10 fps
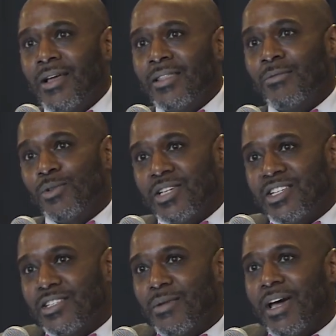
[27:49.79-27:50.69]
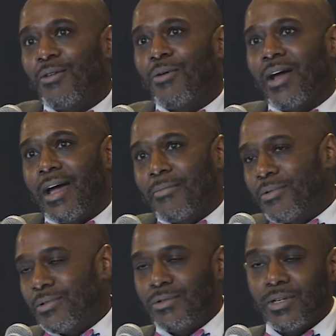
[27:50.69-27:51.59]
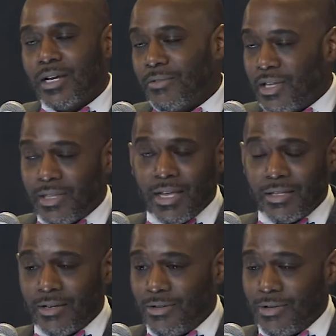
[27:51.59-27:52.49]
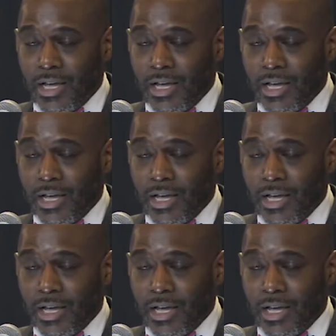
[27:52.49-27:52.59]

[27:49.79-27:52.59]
We're teaching them how to rap or do whatever they think they're doing.